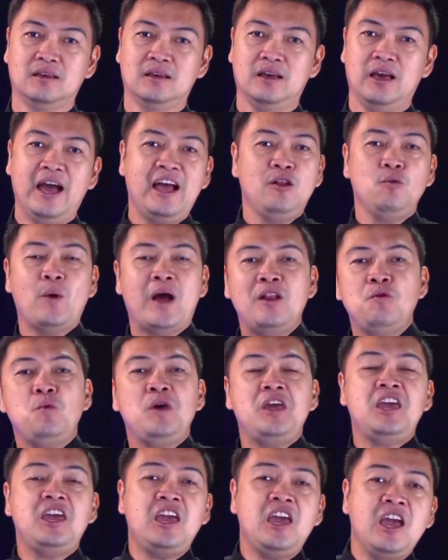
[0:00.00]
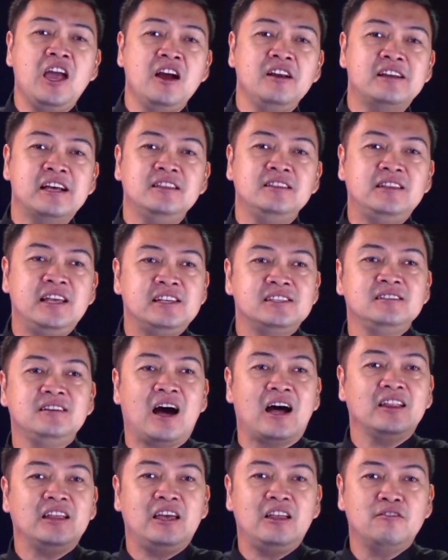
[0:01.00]
And when we hear that this
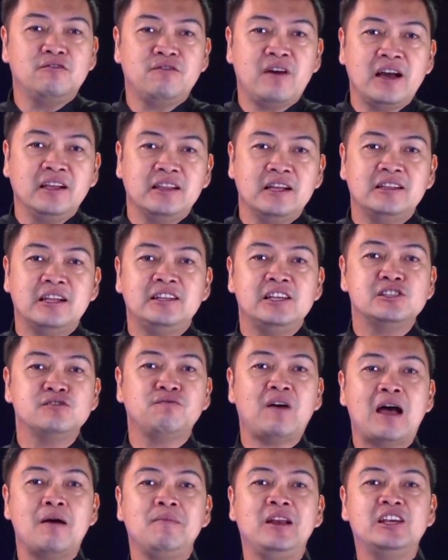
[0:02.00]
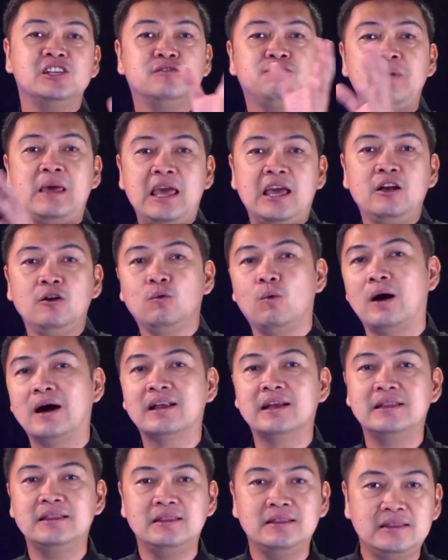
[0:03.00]
got infected, that this family is being
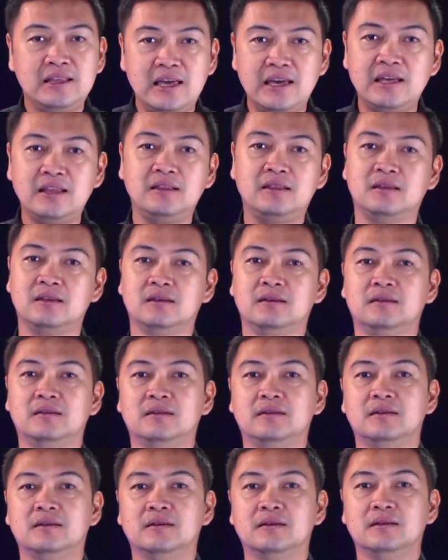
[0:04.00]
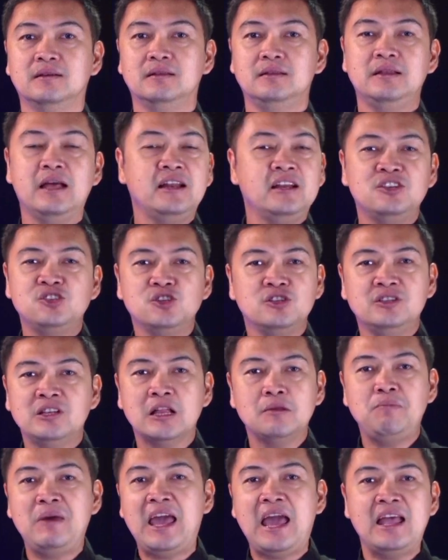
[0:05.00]
quarantined, then it should not
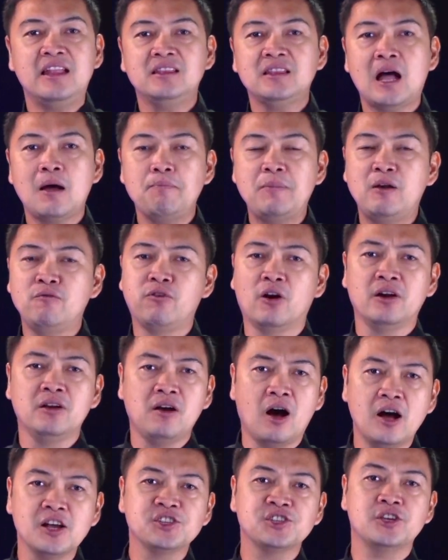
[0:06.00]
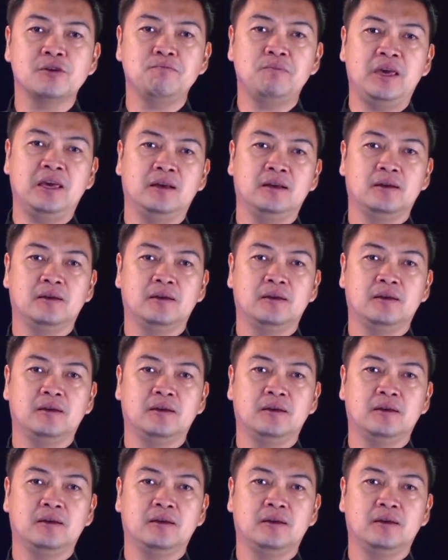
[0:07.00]
be a topic for gossiping,